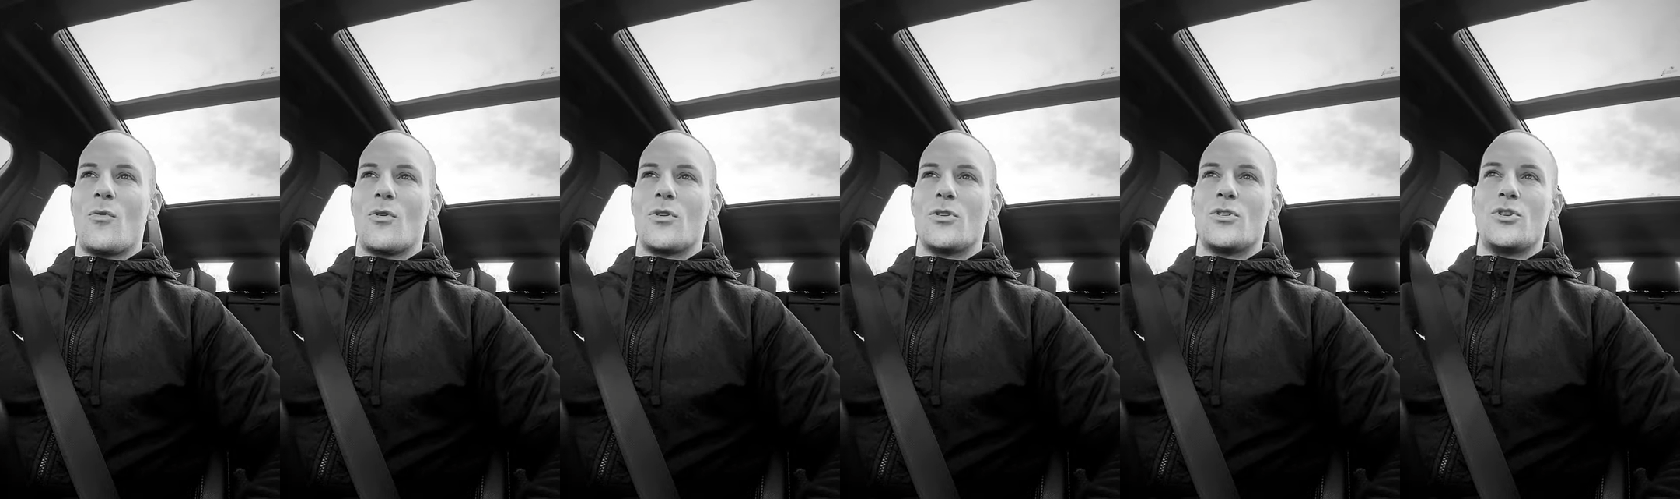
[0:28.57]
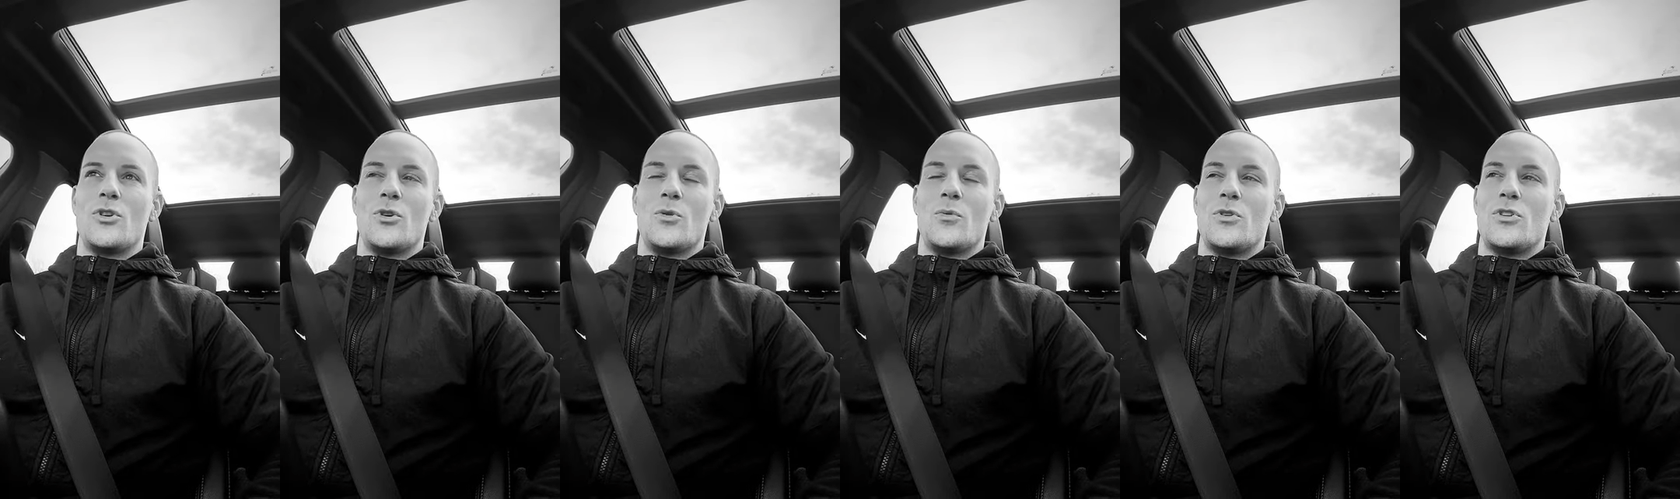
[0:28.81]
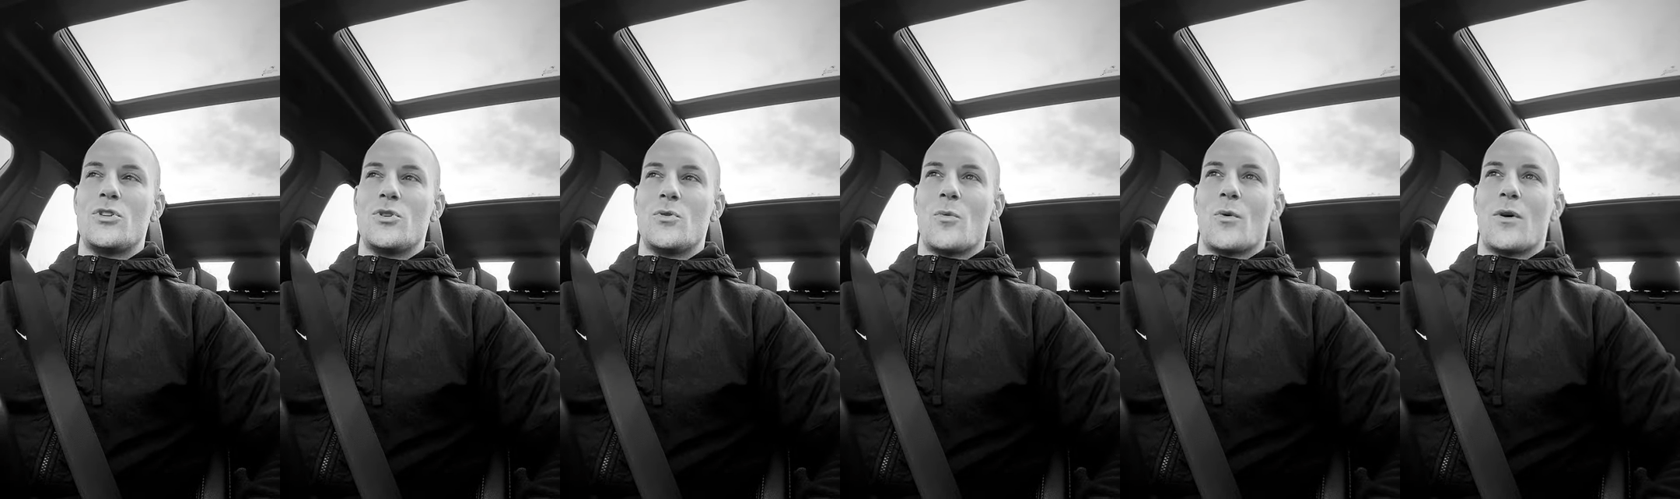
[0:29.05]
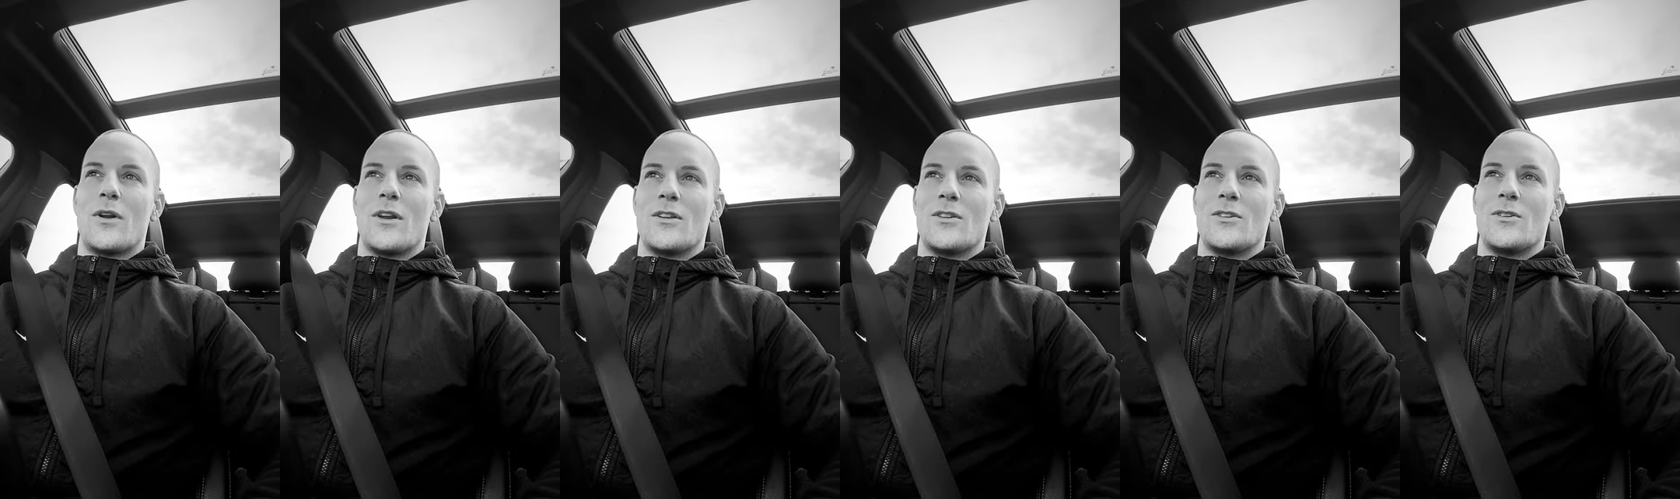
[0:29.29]
or do what you
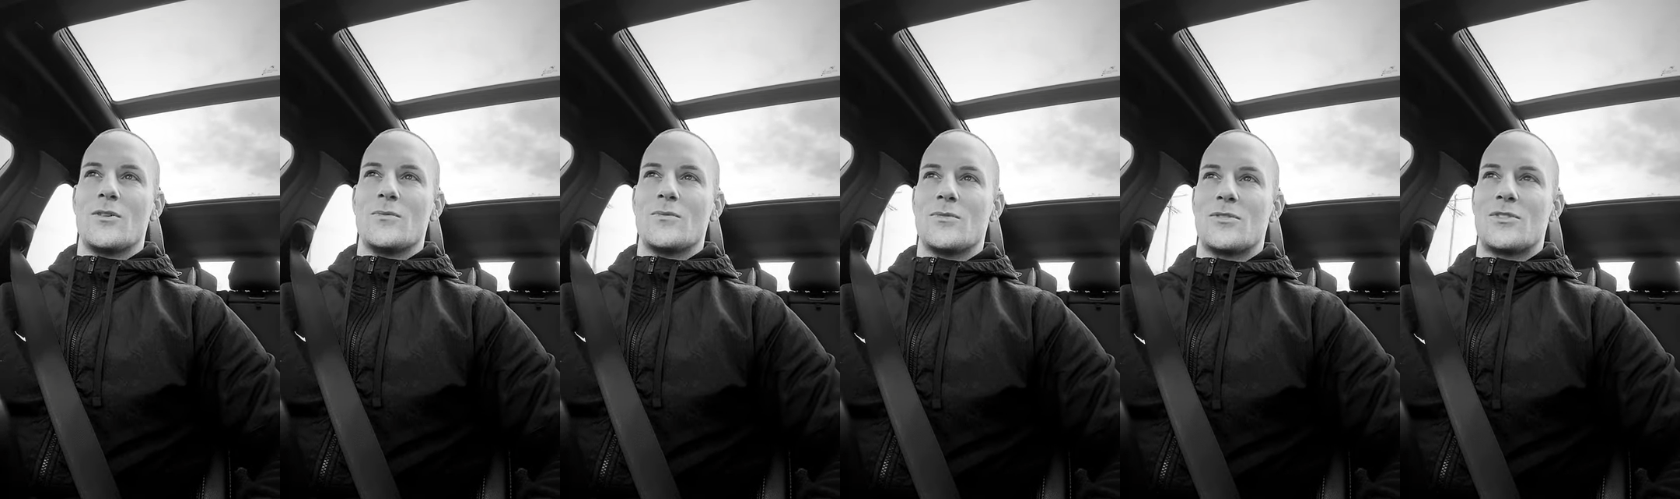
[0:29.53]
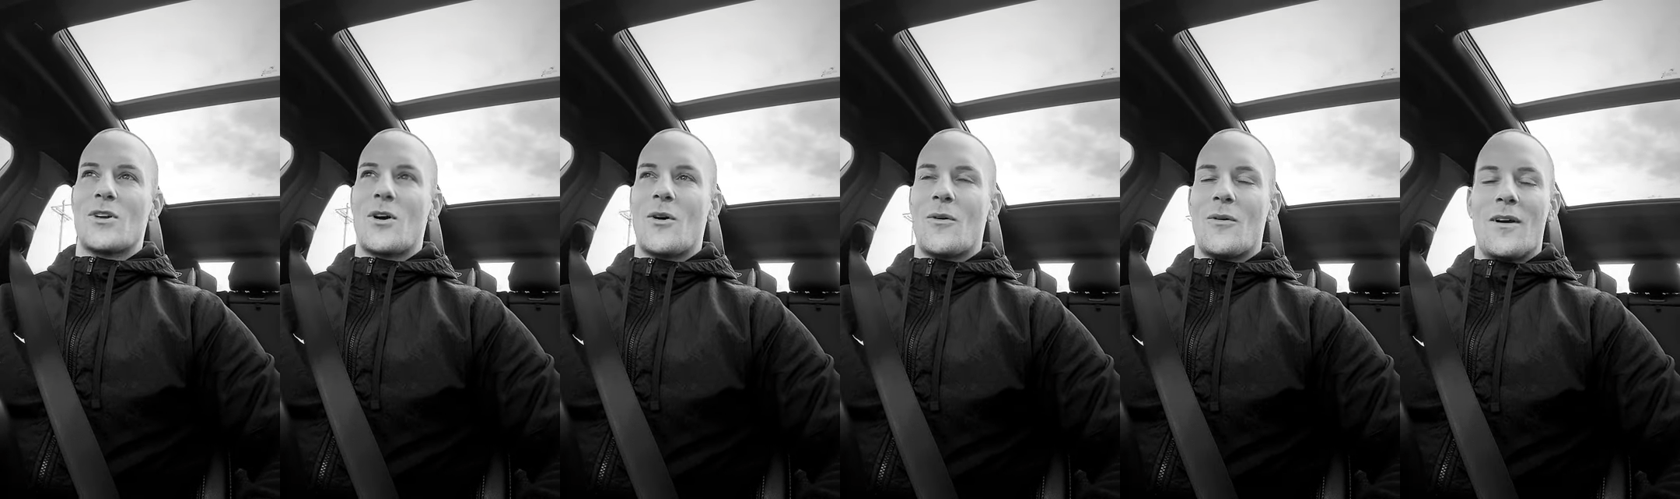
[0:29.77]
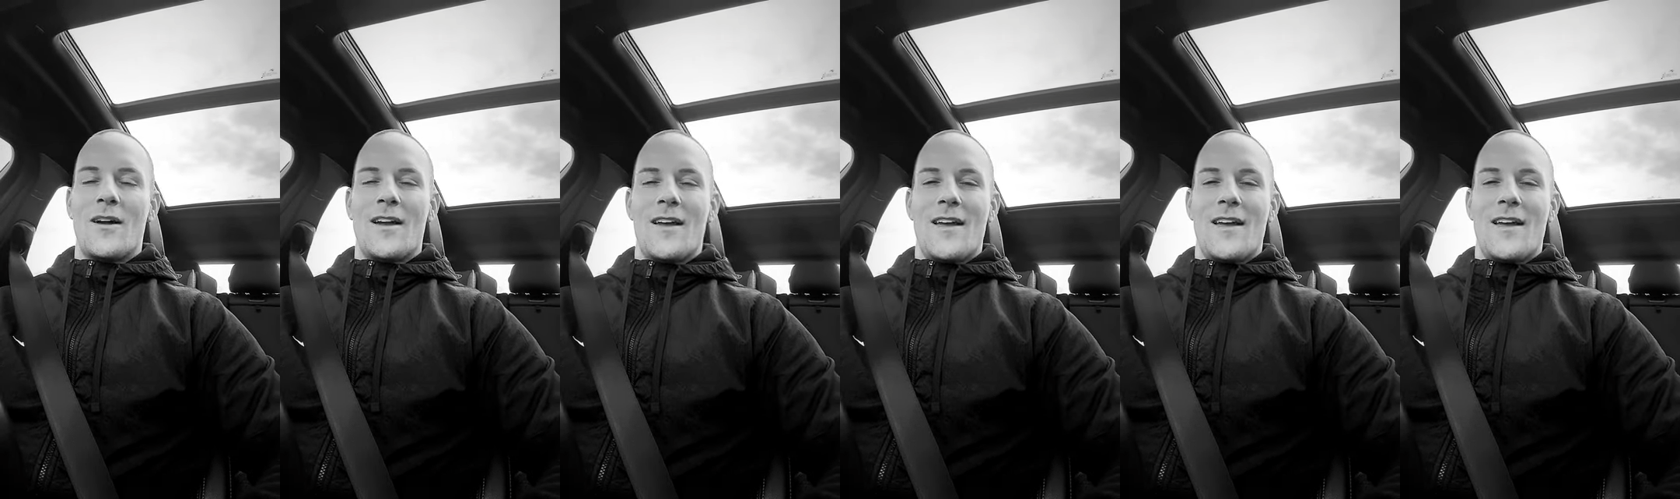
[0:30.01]
want to do. So